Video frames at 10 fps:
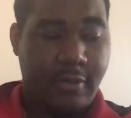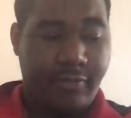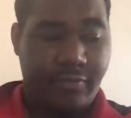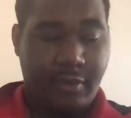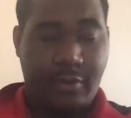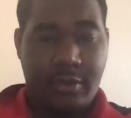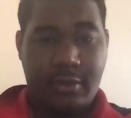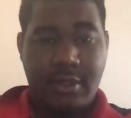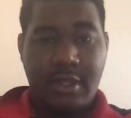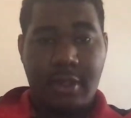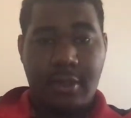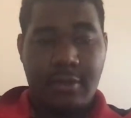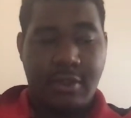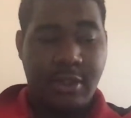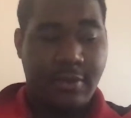for the
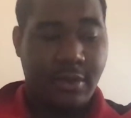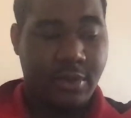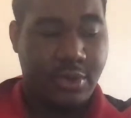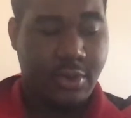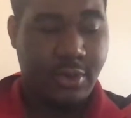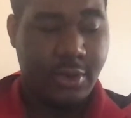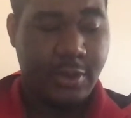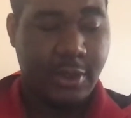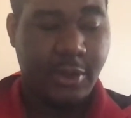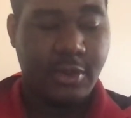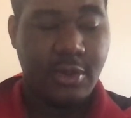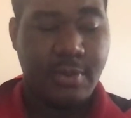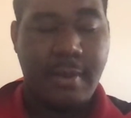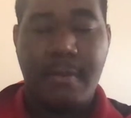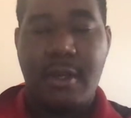entirety of Doctor Who, was when the Doctor was
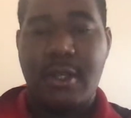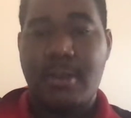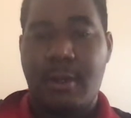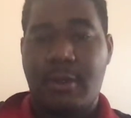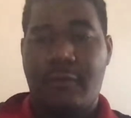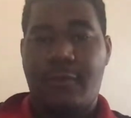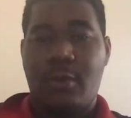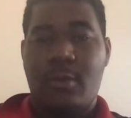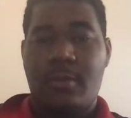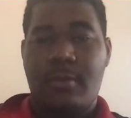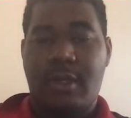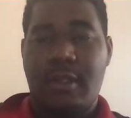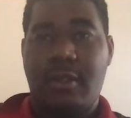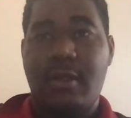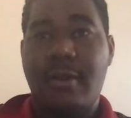being menaced by the film
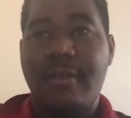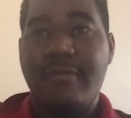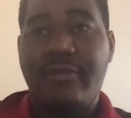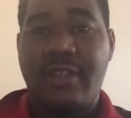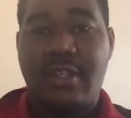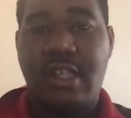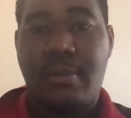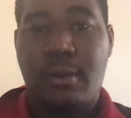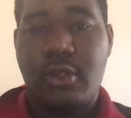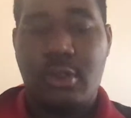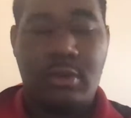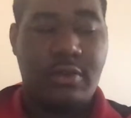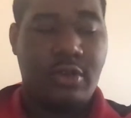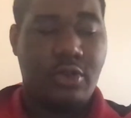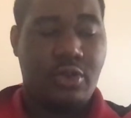and the seed pod and whoever
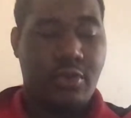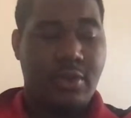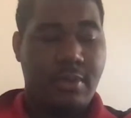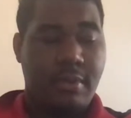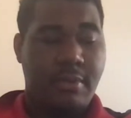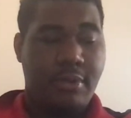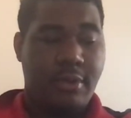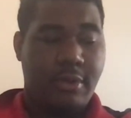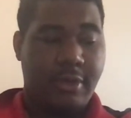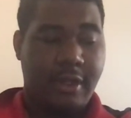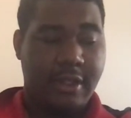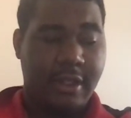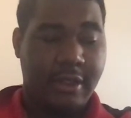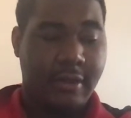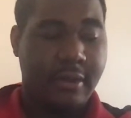controls the bureau, and
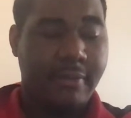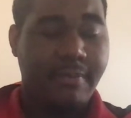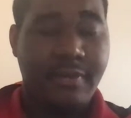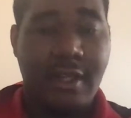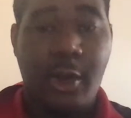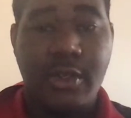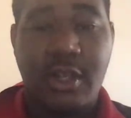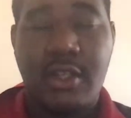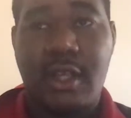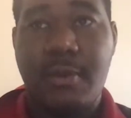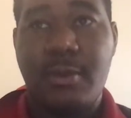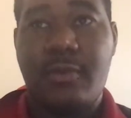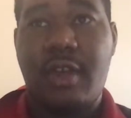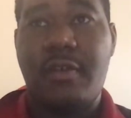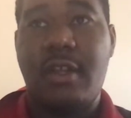then that was actually the episode
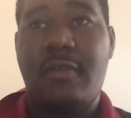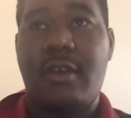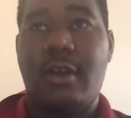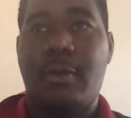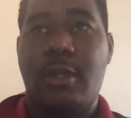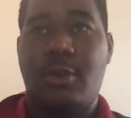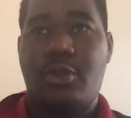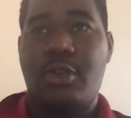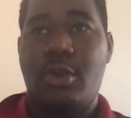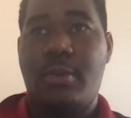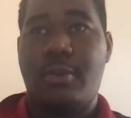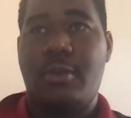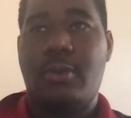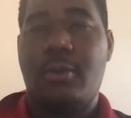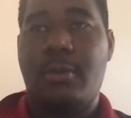5 cliffhanger when he was trying to open
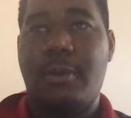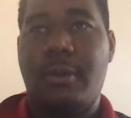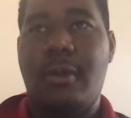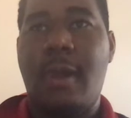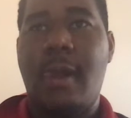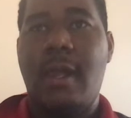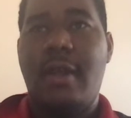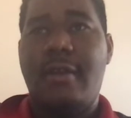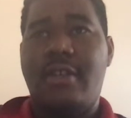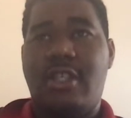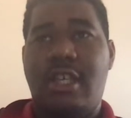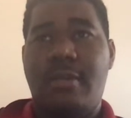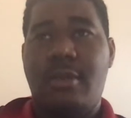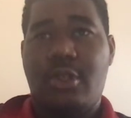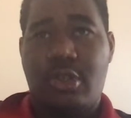the door, but
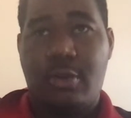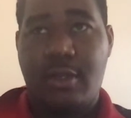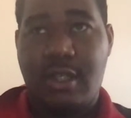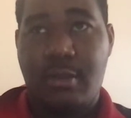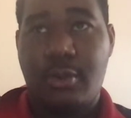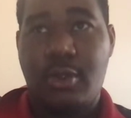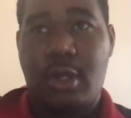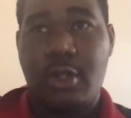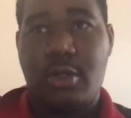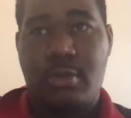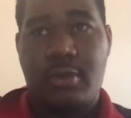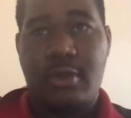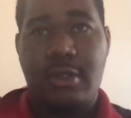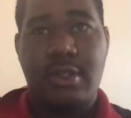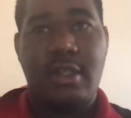Jamie and Zoe weren't able to answer
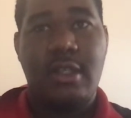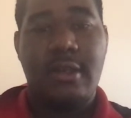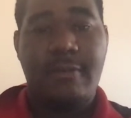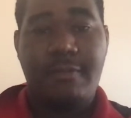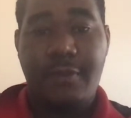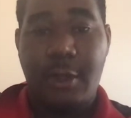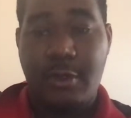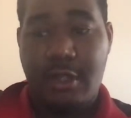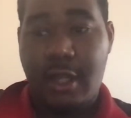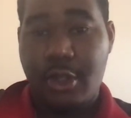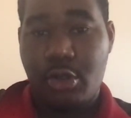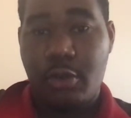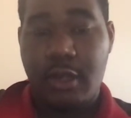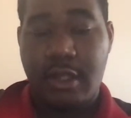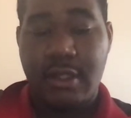because there was an ice
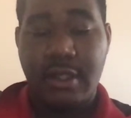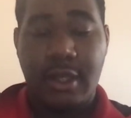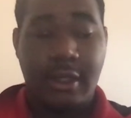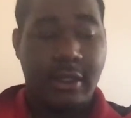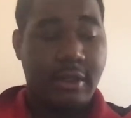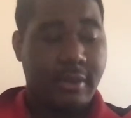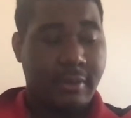warrior inside.